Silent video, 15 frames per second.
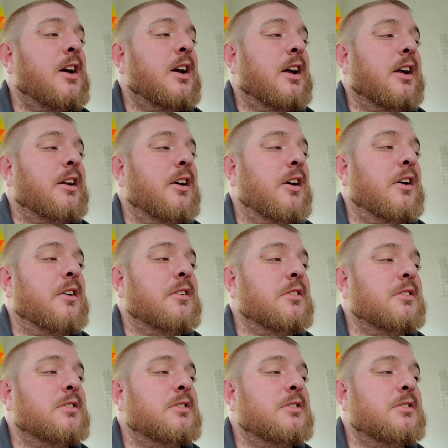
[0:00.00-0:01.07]
you know,
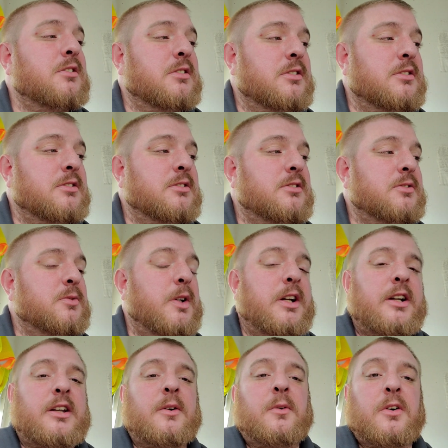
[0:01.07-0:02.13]
we,
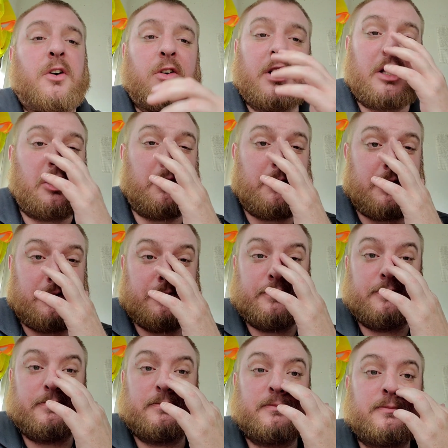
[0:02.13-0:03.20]
we're only human.
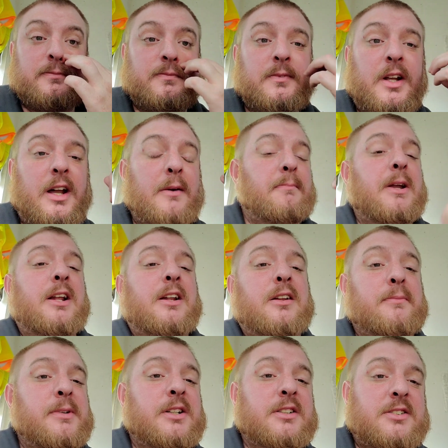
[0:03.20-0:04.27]
And being in the
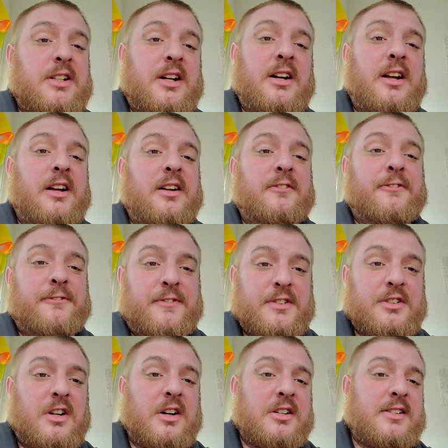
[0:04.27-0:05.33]
military, as
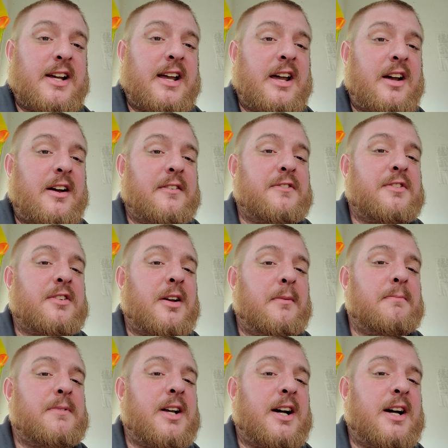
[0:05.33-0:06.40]
long as I have
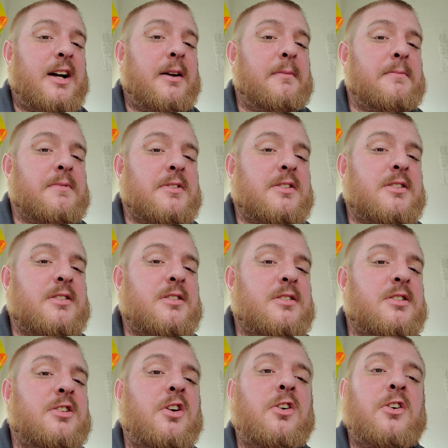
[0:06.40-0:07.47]
sometimes
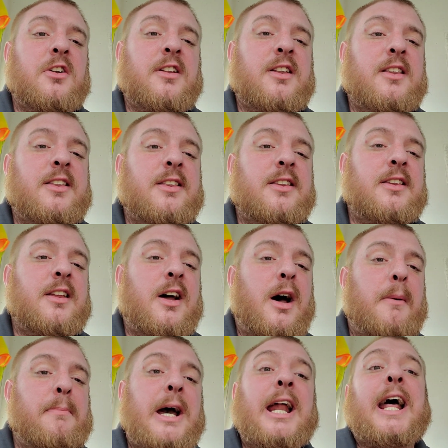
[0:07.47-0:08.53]
certain
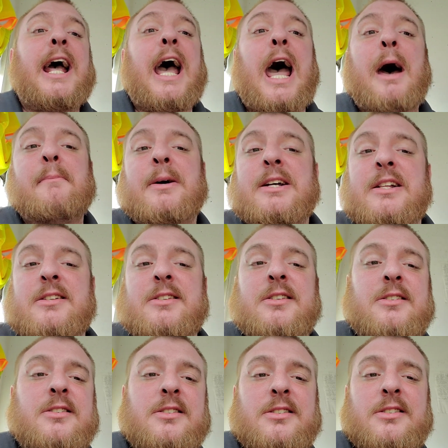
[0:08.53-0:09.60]
uh, bad
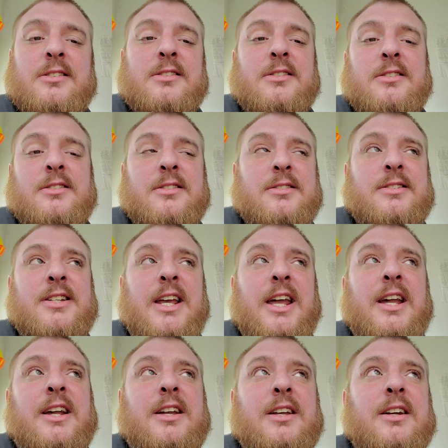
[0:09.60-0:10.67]
habits
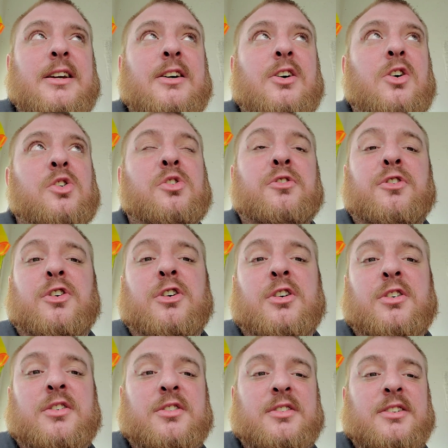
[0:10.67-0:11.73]
take over.
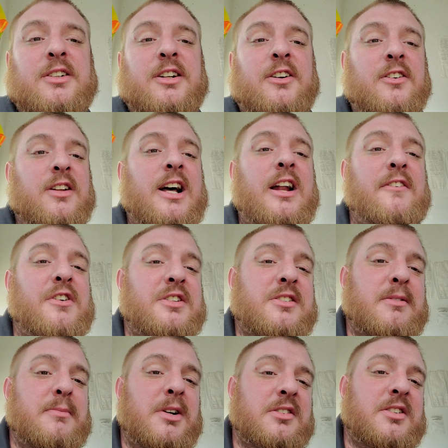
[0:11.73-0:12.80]
You know, a lot of us in
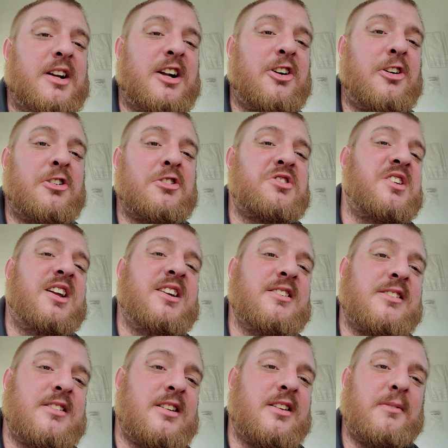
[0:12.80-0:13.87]
the military, cursing
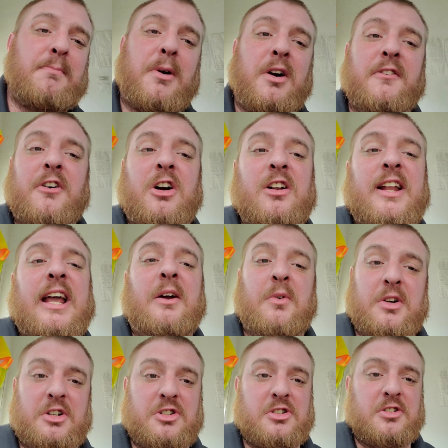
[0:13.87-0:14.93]
is part of our
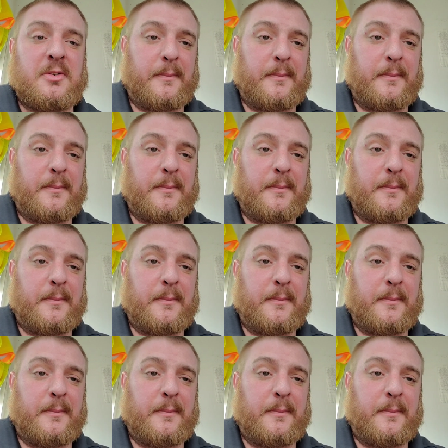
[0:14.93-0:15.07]
language.